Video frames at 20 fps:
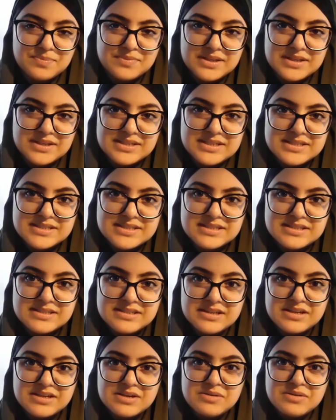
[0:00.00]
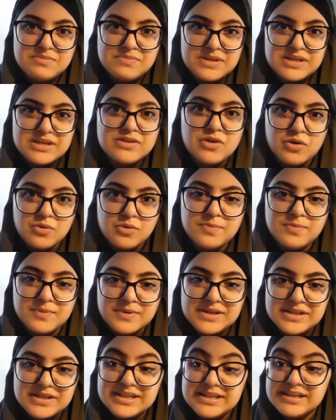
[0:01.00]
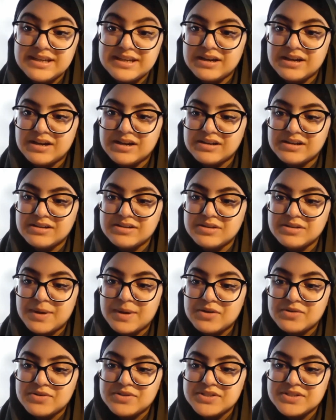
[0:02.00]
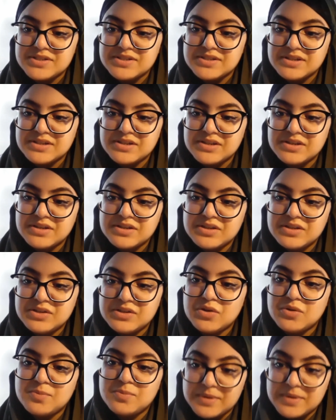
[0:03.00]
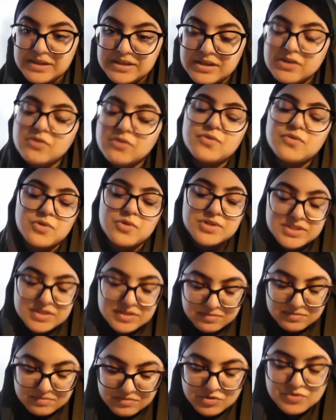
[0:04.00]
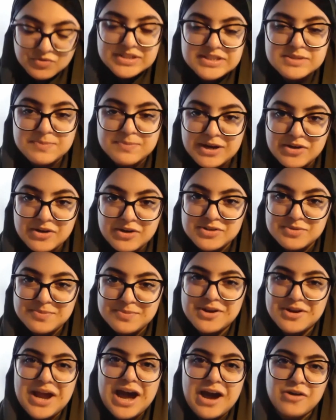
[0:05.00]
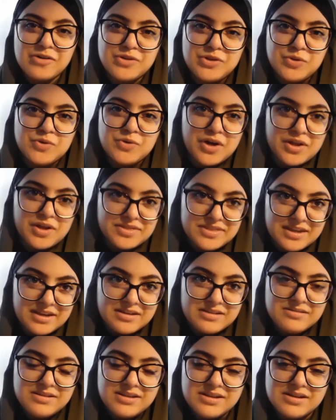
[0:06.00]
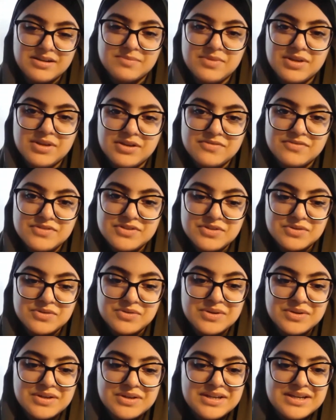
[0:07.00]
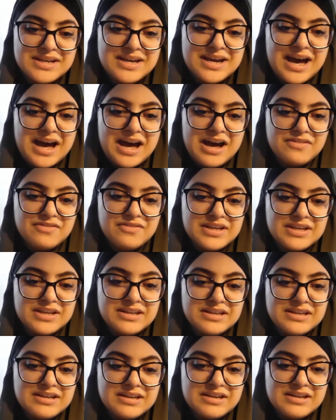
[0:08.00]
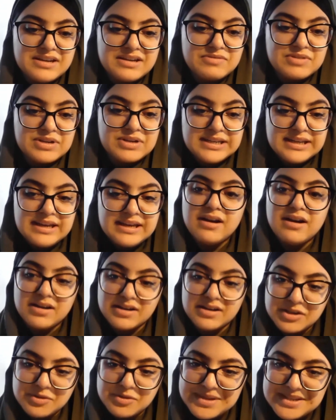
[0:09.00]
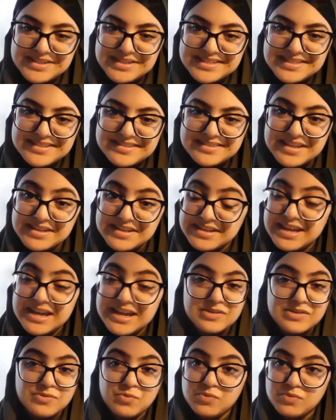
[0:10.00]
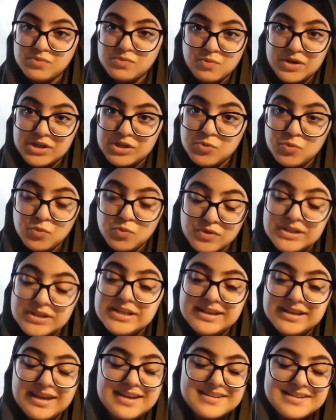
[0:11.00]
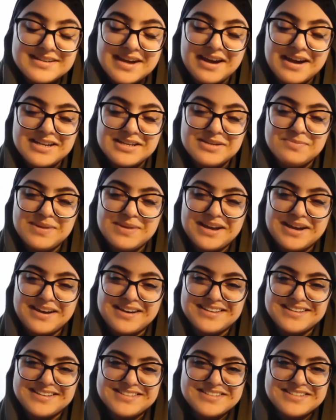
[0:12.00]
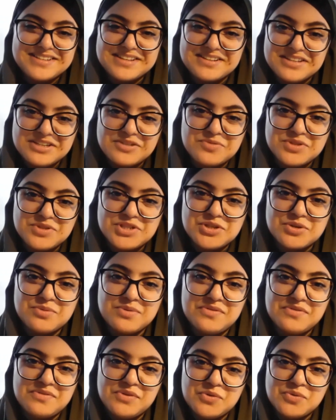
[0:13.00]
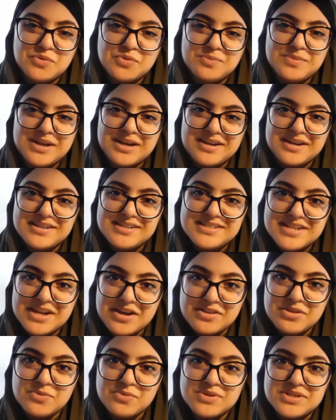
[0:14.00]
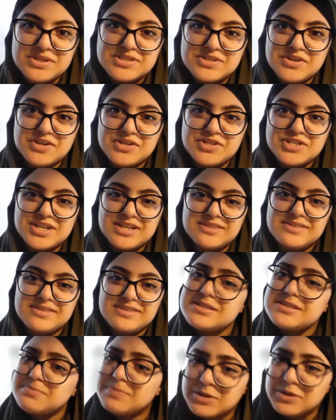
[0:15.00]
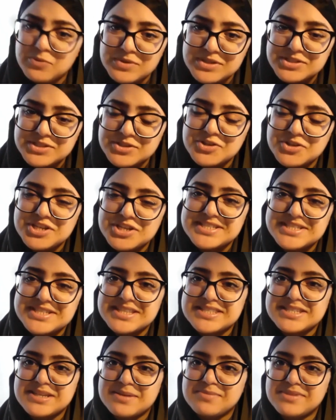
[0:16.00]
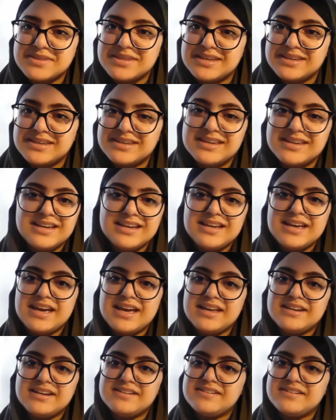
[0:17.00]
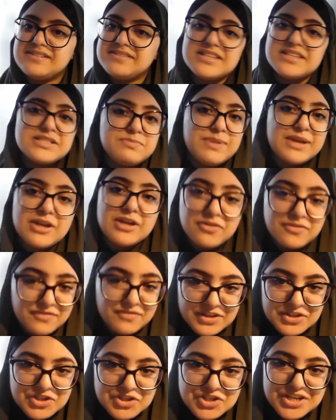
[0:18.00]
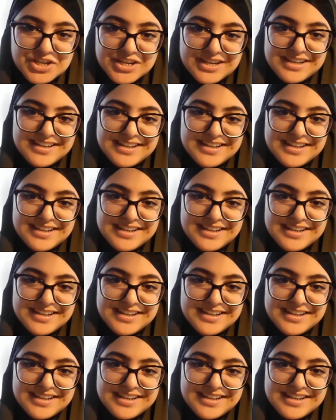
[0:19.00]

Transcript: It is being open about your opinion, of course, transparent about how you got there. You have to have a clear argument that, again, where you really can't hide behind a literature review and behind other research, and this big researcher said something and this bigger fish